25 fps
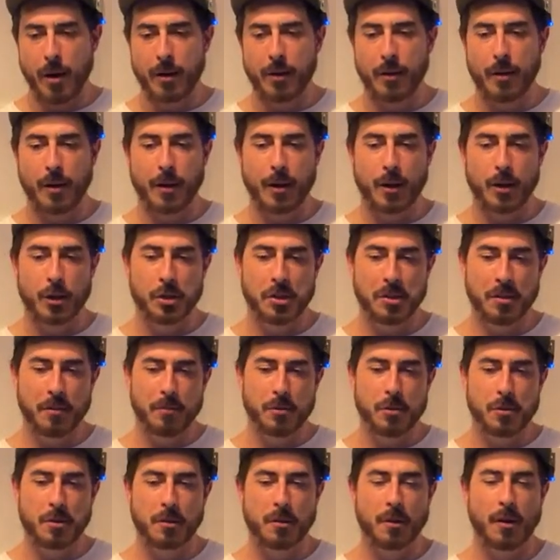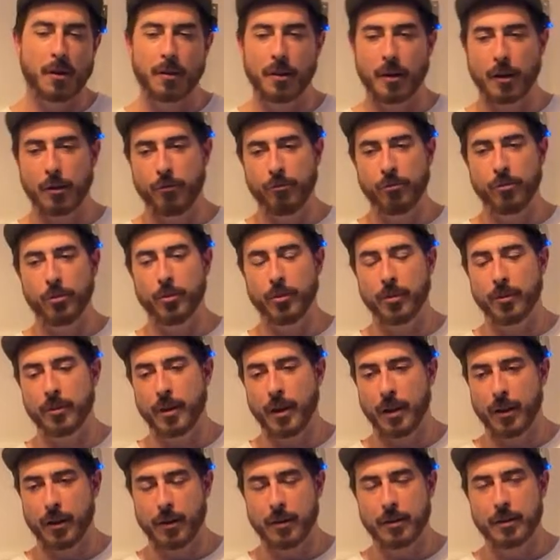Like I should have just gone like full
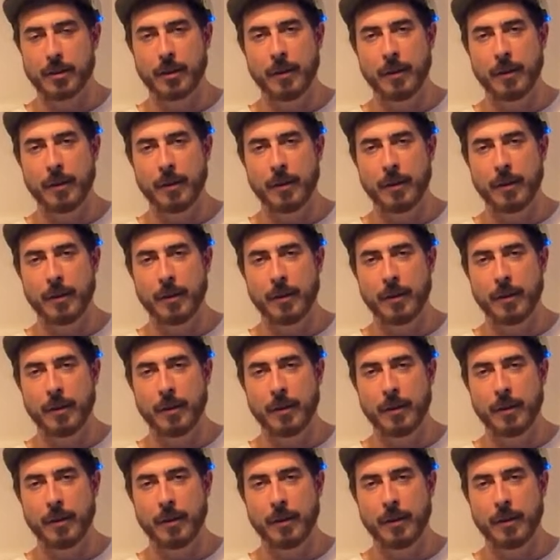send,